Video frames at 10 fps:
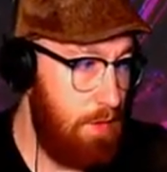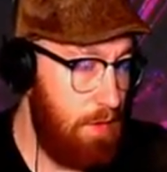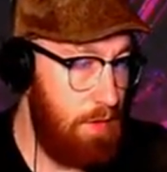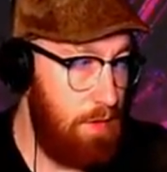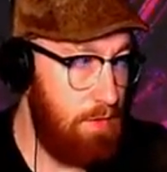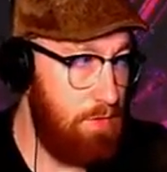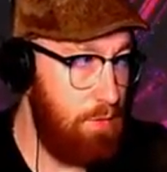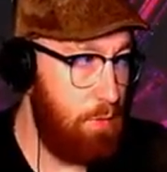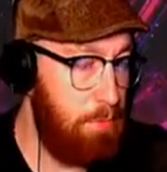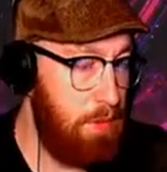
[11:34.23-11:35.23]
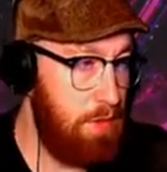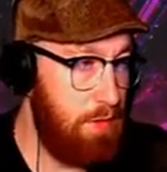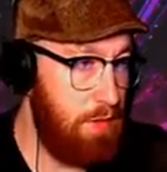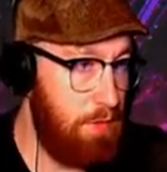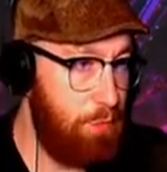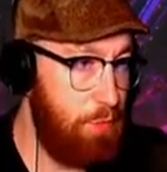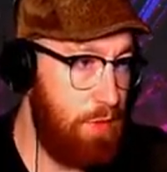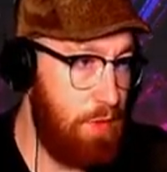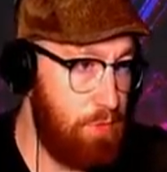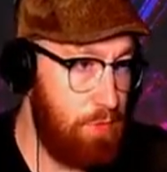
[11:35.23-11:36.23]
And I think they were big like a few
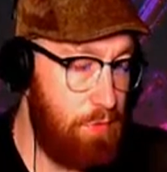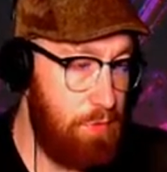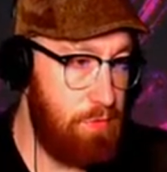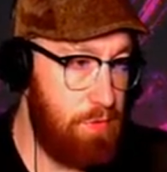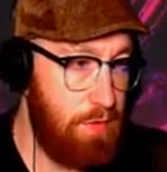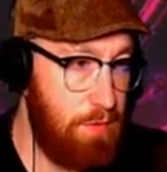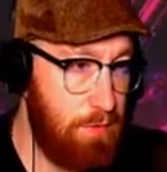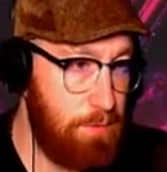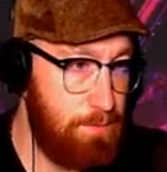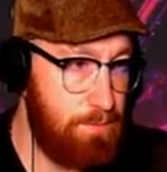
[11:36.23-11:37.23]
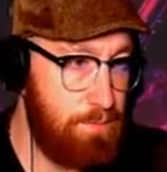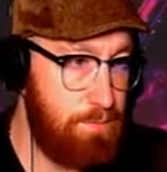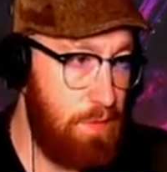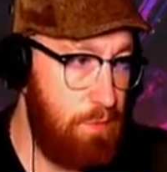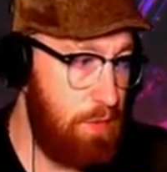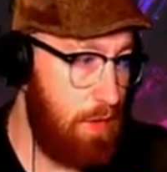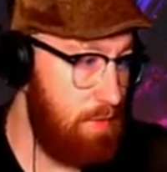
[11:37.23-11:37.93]
years ago Is like a if you get